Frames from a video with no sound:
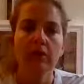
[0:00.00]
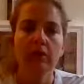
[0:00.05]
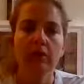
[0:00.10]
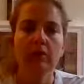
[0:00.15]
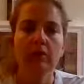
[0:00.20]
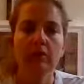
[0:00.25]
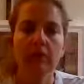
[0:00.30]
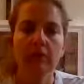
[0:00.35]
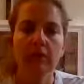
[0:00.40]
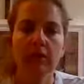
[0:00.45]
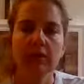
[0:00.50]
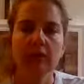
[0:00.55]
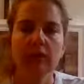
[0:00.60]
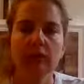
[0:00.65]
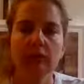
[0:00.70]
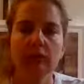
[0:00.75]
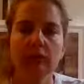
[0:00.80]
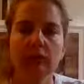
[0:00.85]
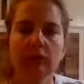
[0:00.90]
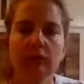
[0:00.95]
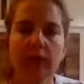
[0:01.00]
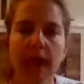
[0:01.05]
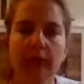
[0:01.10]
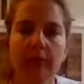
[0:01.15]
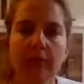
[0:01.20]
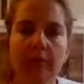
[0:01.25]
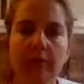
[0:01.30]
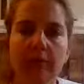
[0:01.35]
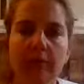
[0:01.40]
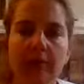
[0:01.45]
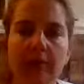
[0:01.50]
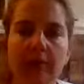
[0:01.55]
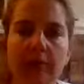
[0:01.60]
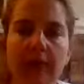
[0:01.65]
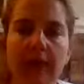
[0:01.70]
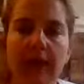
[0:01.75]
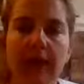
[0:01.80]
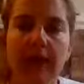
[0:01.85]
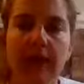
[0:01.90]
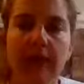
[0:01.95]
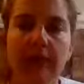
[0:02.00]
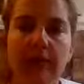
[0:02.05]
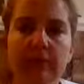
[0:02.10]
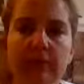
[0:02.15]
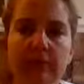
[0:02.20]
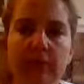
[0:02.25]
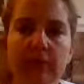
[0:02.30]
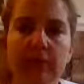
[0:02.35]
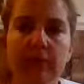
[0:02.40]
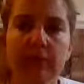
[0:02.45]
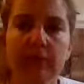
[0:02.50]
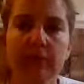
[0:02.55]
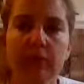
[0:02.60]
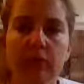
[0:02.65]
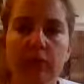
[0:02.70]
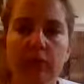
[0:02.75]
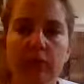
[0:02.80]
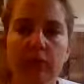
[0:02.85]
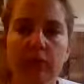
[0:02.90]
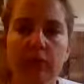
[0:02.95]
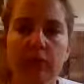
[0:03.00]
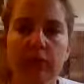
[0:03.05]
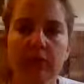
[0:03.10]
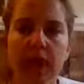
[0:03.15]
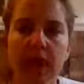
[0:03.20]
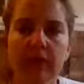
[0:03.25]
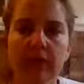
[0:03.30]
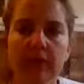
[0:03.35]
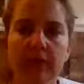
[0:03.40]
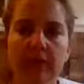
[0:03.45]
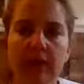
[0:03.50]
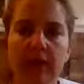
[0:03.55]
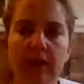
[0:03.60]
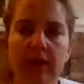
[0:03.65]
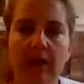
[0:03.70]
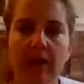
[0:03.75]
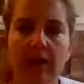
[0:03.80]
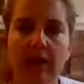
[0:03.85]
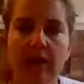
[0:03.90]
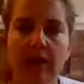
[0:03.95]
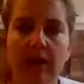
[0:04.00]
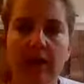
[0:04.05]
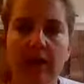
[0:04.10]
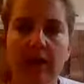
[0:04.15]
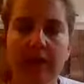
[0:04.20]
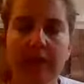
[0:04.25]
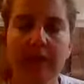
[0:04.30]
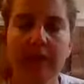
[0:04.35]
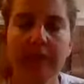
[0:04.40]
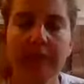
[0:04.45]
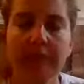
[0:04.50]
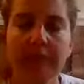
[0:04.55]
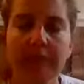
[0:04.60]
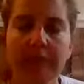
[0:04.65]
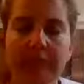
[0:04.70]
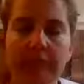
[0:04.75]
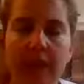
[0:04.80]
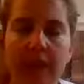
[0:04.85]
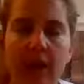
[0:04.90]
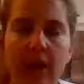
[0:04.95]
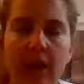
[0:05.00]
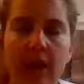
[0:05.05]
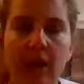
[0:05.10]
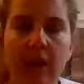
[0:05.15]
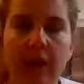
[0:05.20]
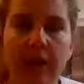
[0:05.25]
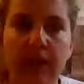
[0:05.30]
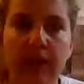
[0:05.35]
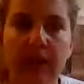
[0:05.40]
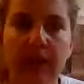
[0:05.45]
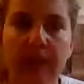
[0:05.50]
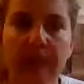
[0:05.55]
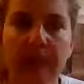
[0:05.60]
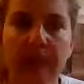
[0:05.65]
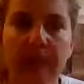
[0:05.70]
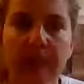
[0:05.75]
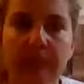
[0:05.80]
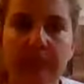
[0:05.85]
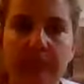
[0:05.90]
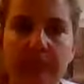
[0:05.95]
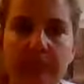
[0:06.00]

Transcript: you can wrap up the legs like Gomukhasana or cow face.